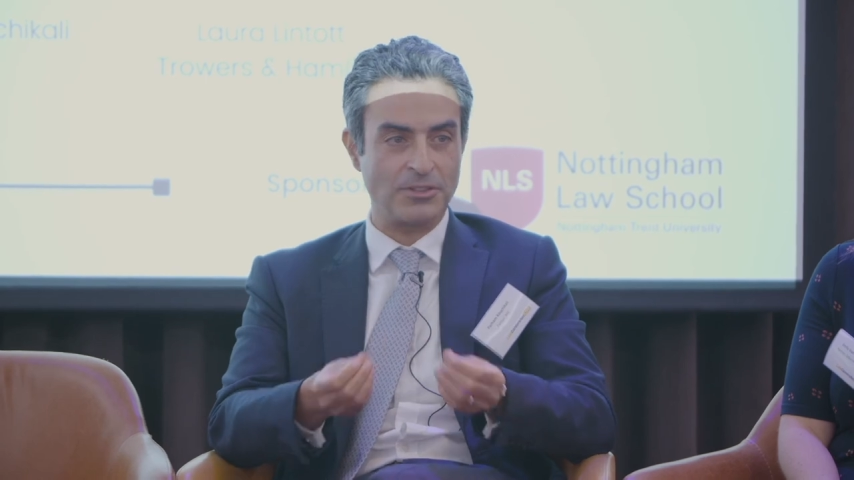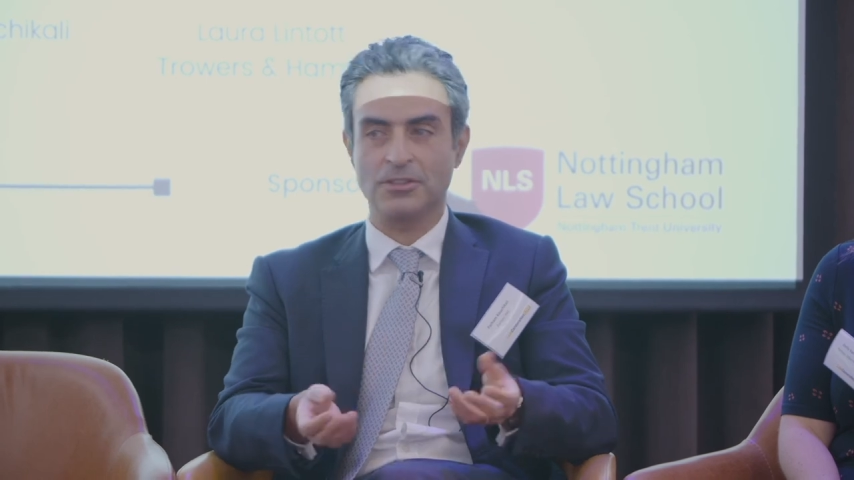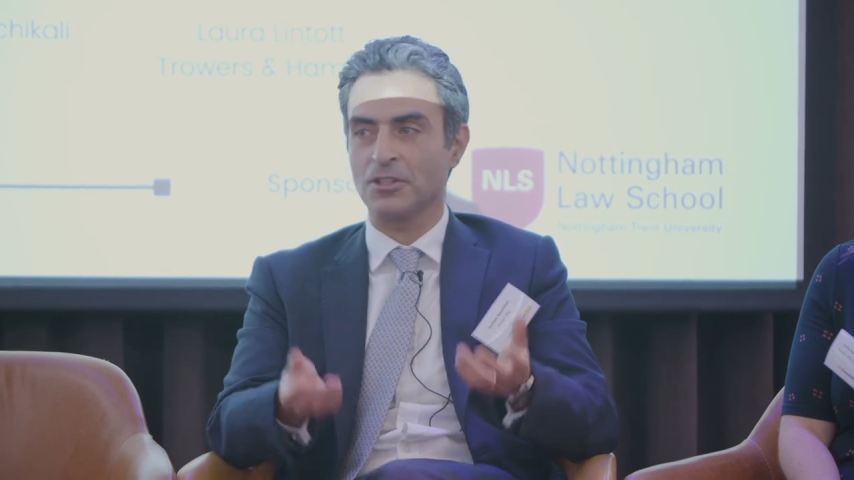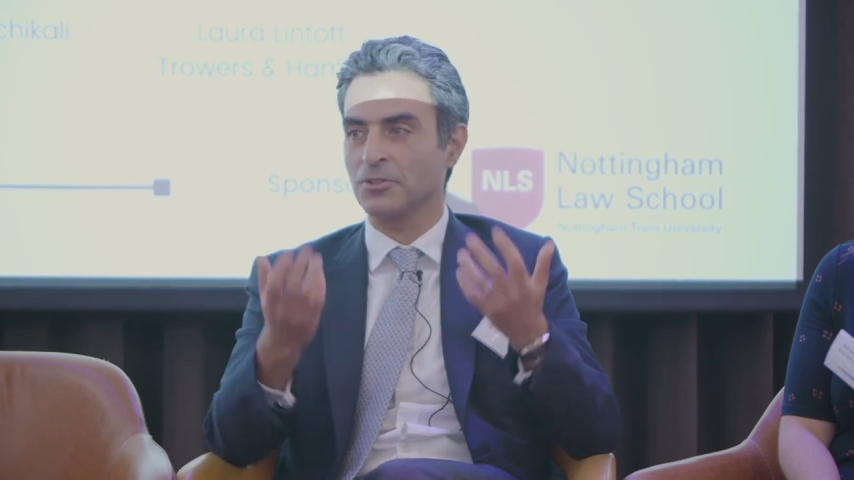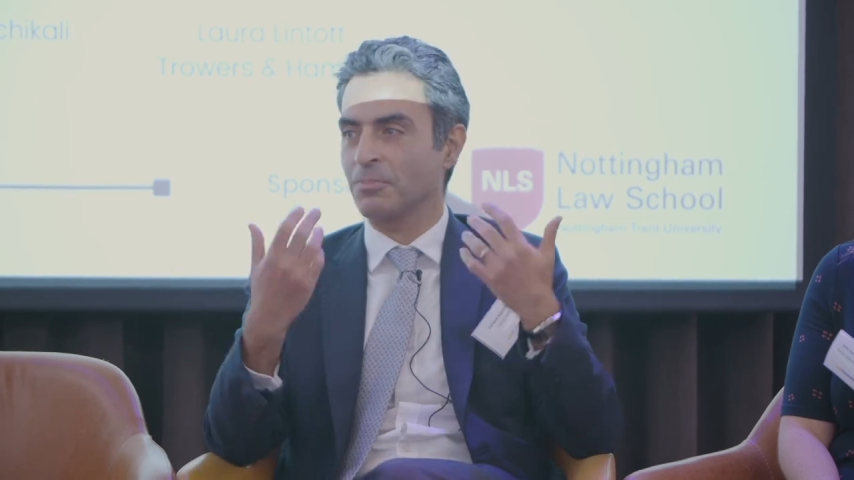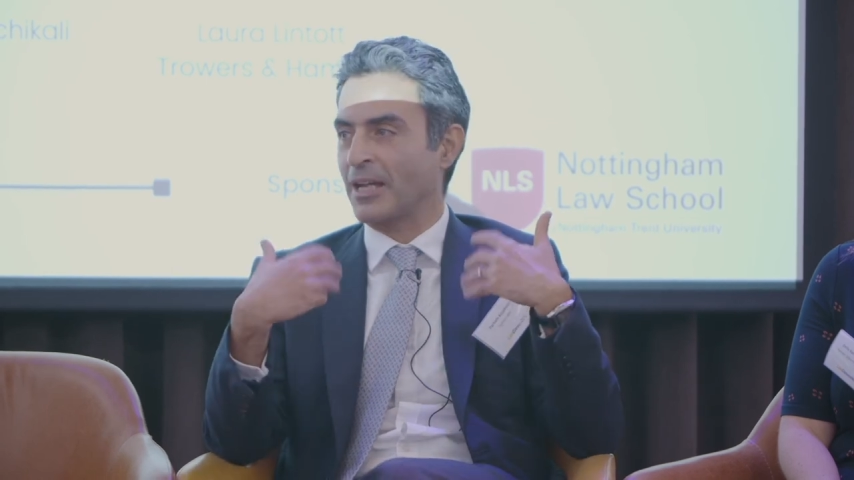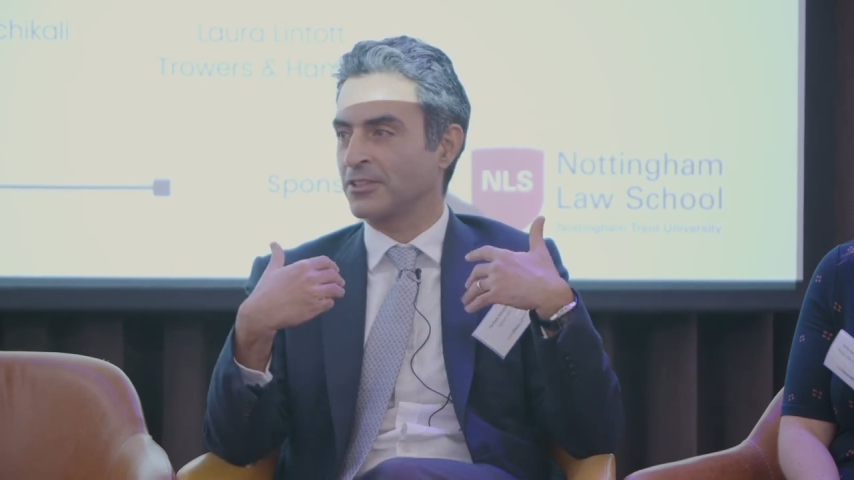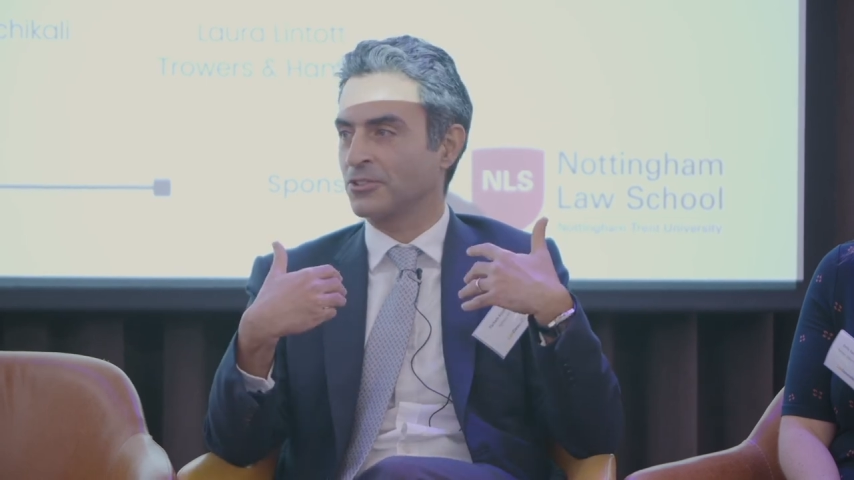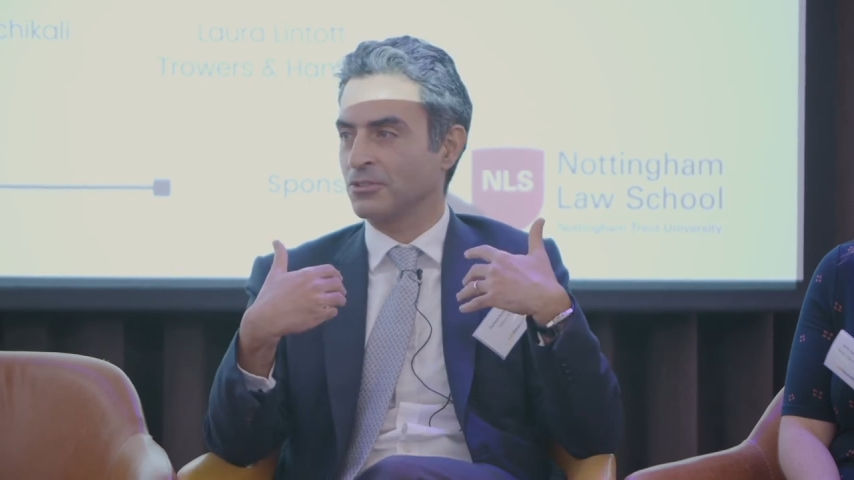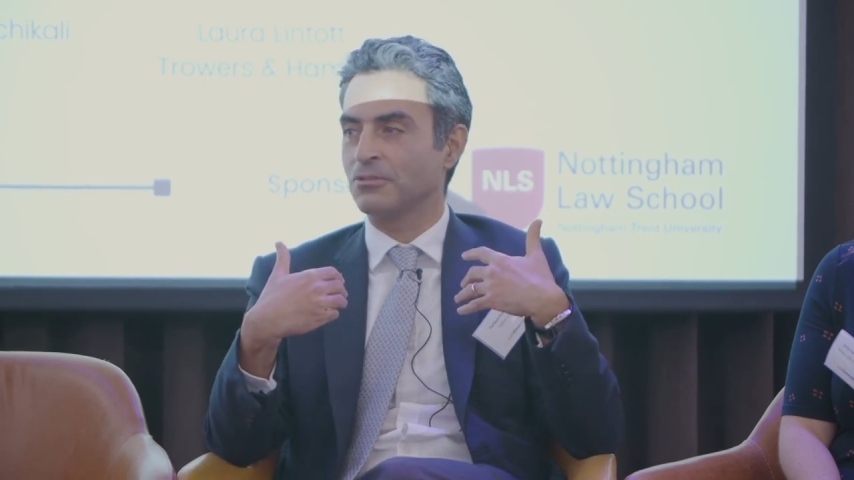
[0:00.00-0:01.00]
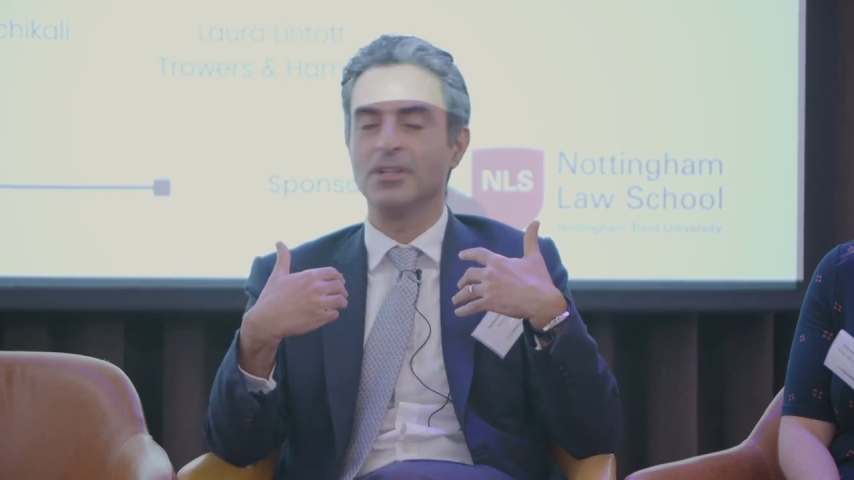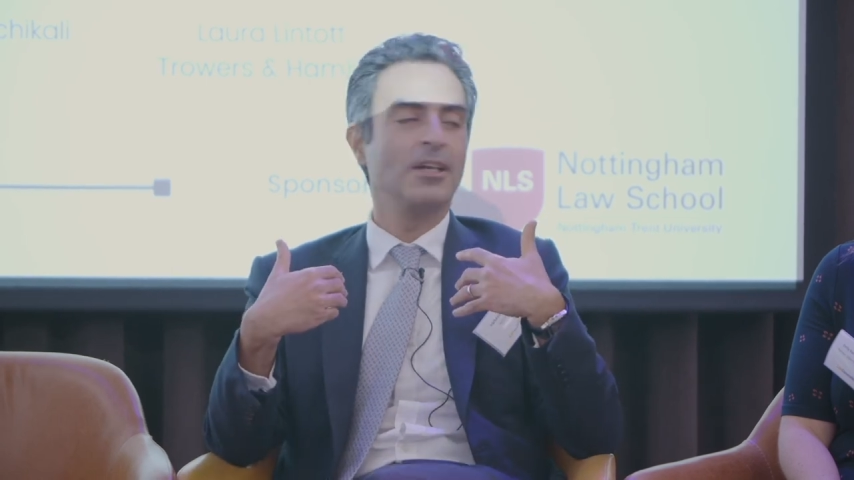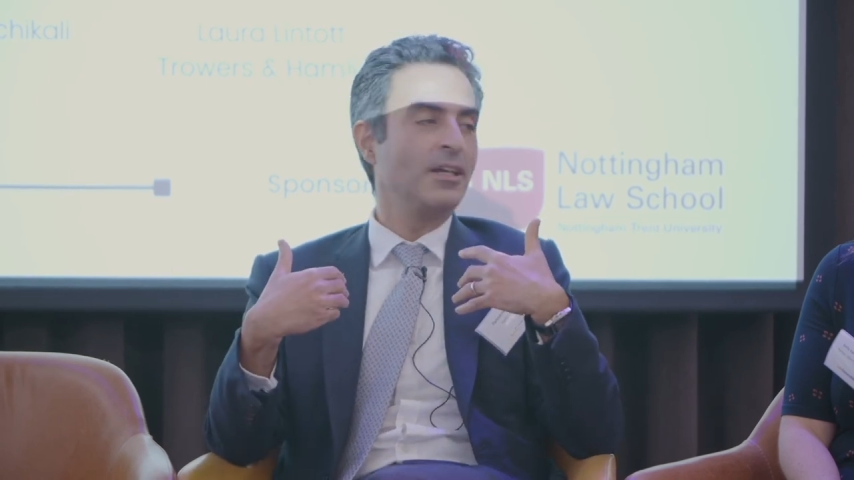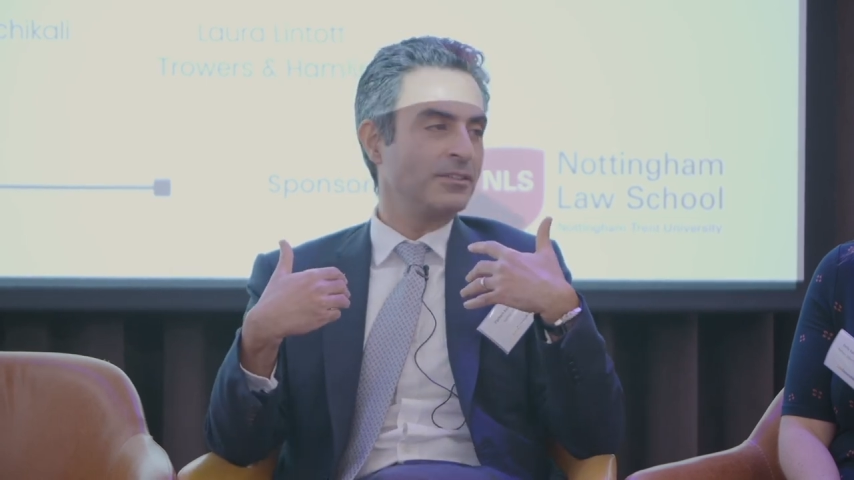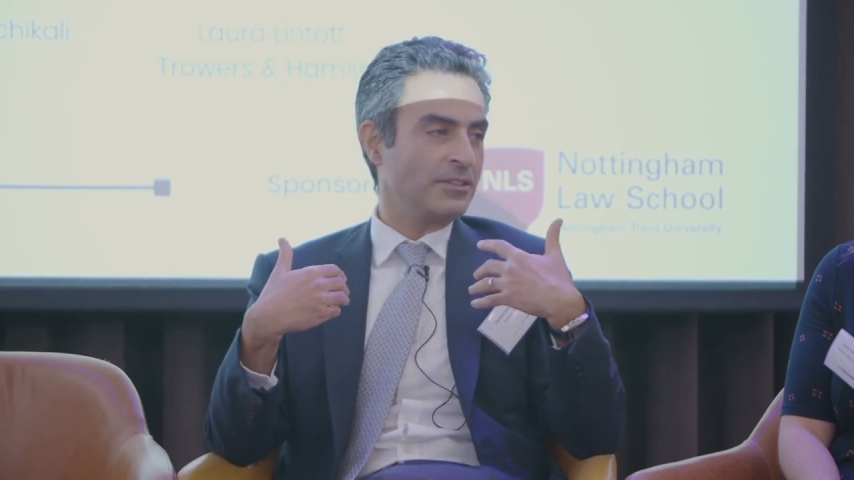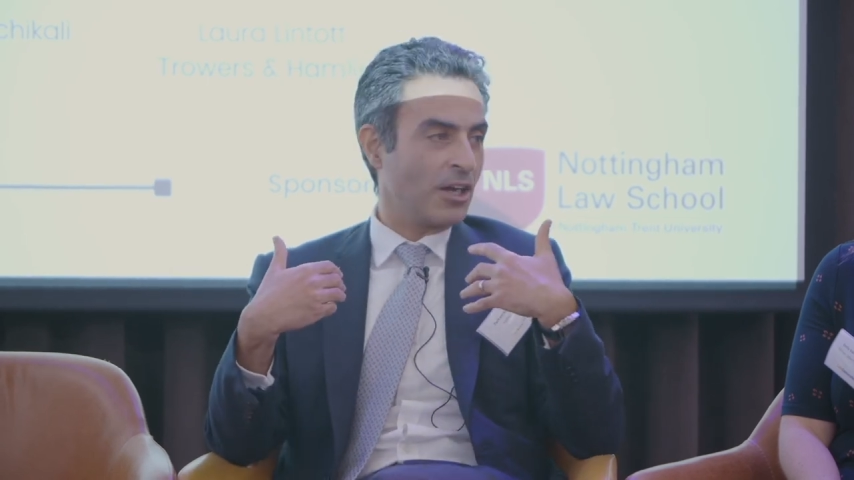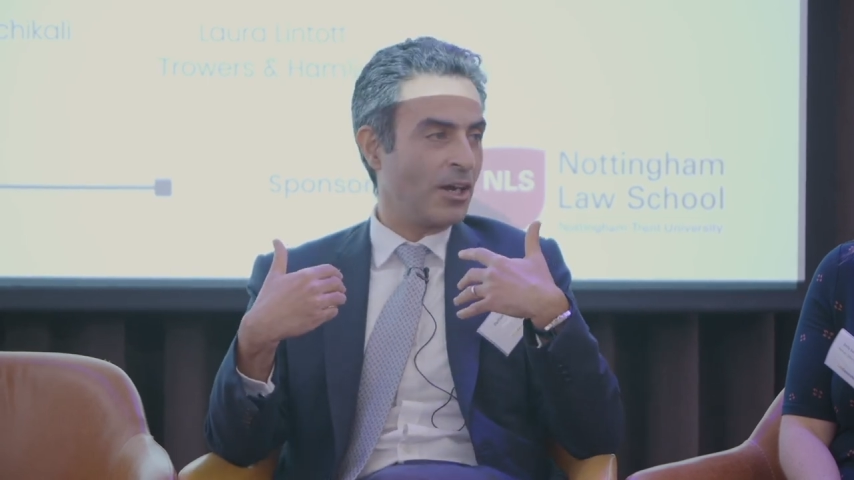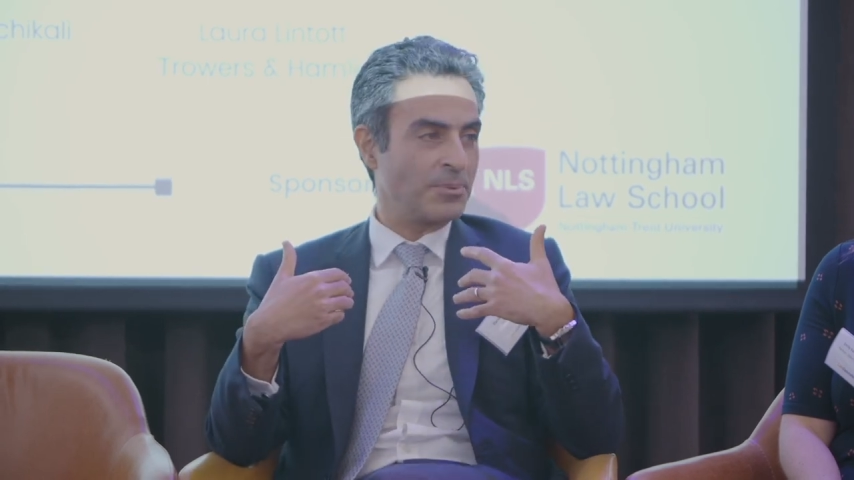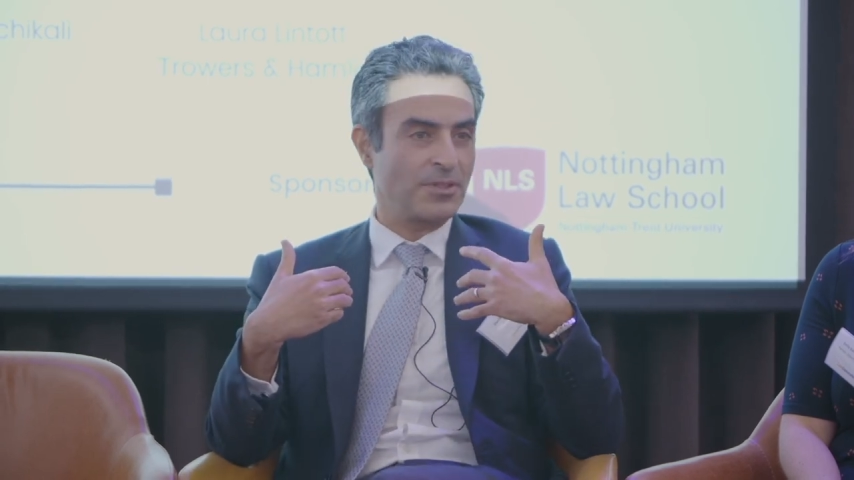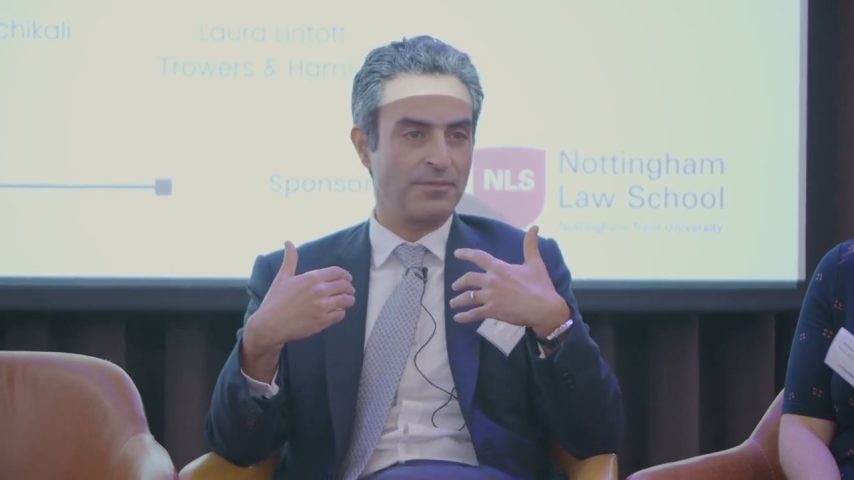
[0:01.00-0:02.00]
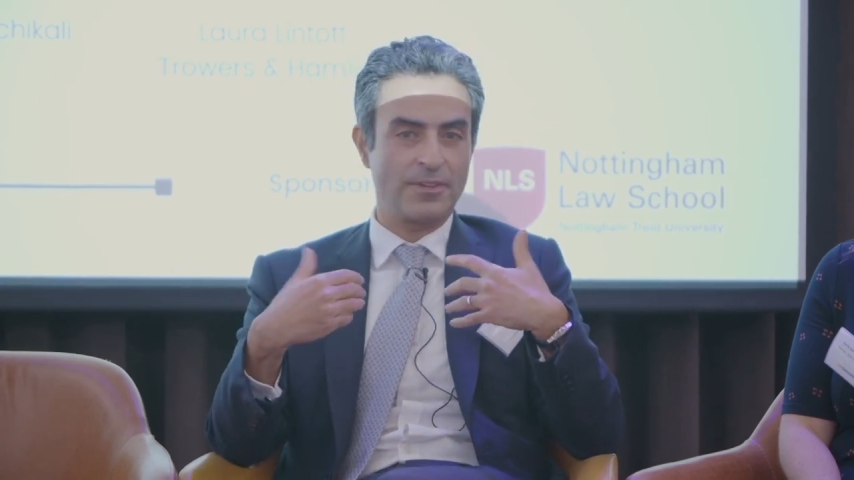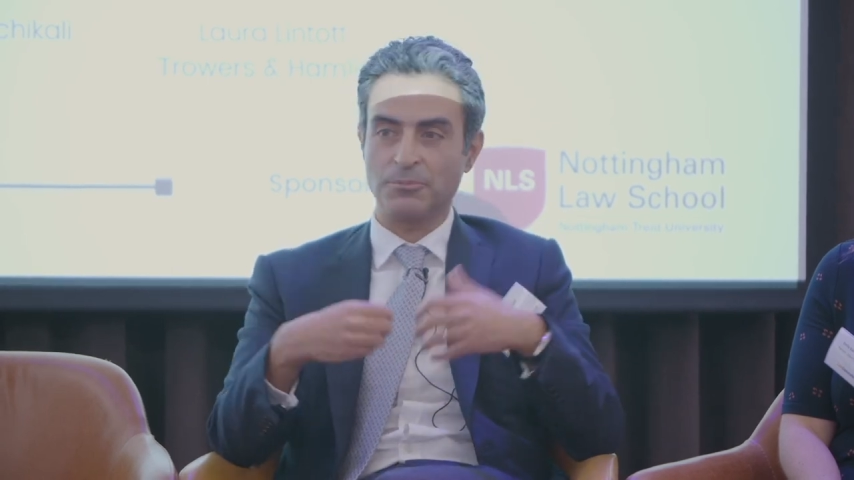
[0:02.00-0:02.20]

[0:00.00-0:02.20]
it goes back to the types of firm.